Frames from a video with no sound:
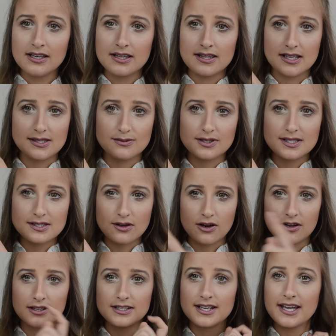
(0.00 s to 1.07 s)
that's what it's
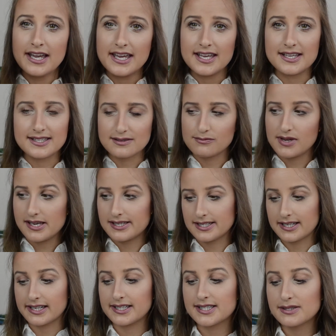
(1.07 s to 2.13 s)
called, is
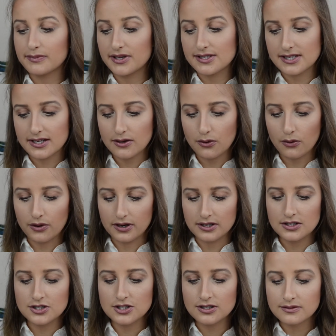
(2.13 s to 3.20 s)
amazing. It smells like
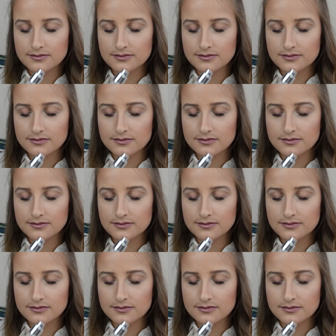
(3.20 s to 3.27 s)
orange,